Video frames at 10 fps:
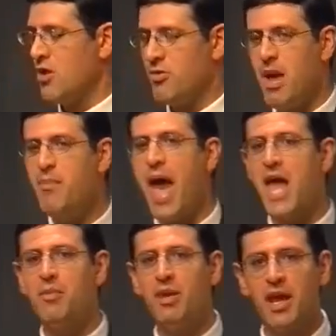Remember,
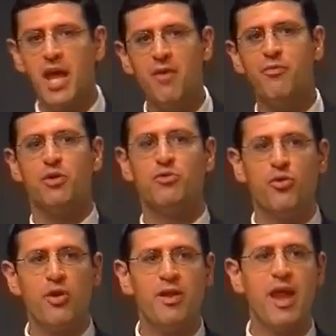Adam and Eve were
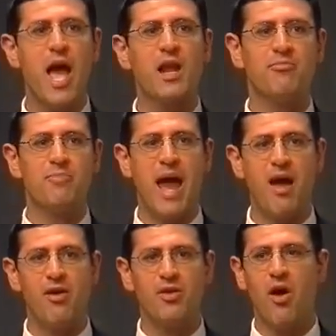driven out of
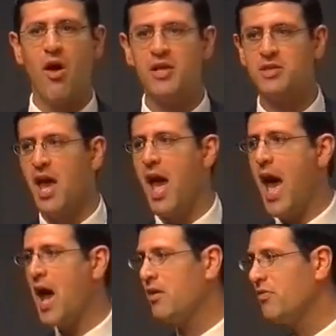paradise,
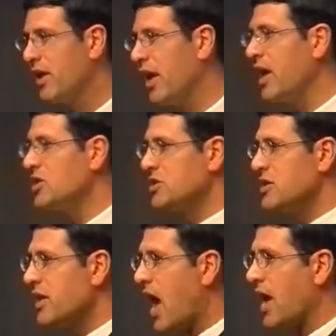out of the
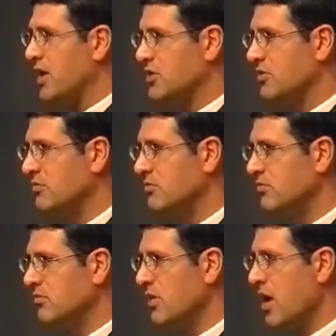eastern gate,
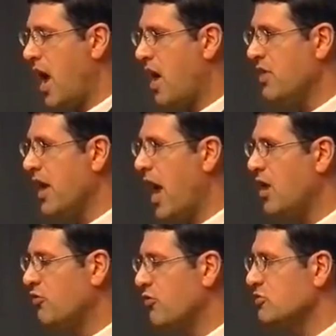and the
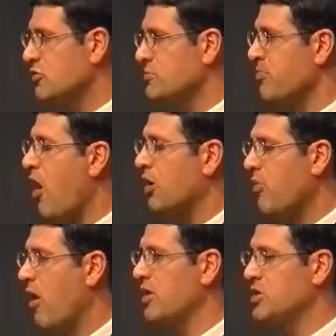entrance was blocked
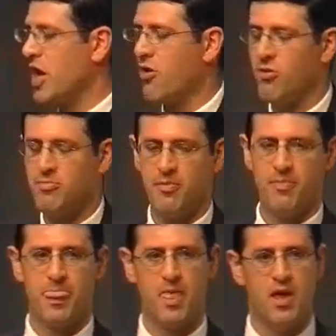by the cherubim.
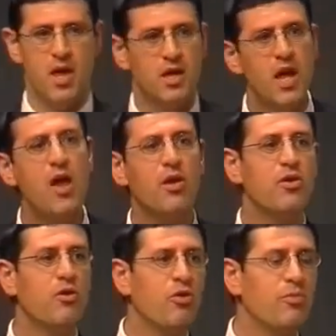Go to
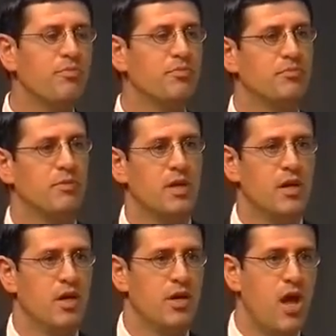Europe.
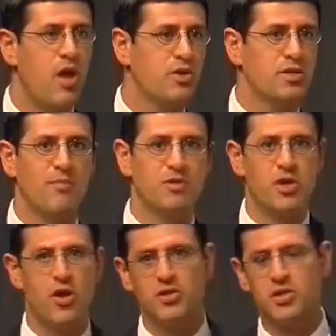You go to some
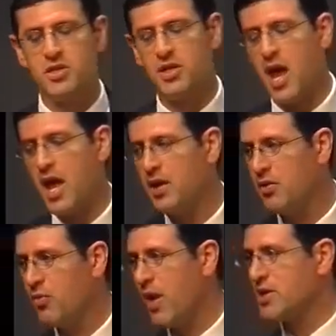churches today in
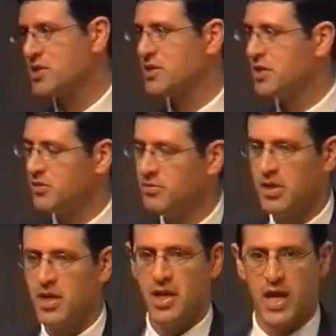the West still,
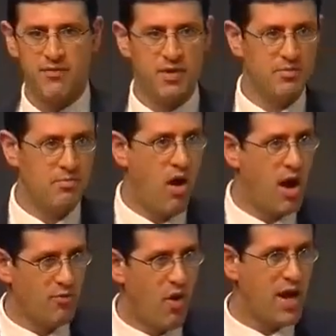even in
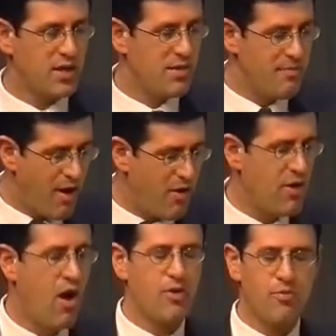my rite, in the
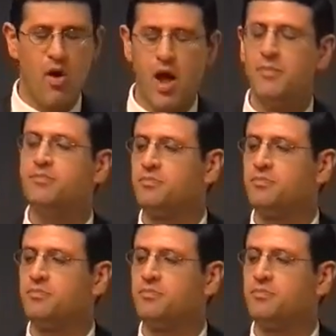Maronite rite.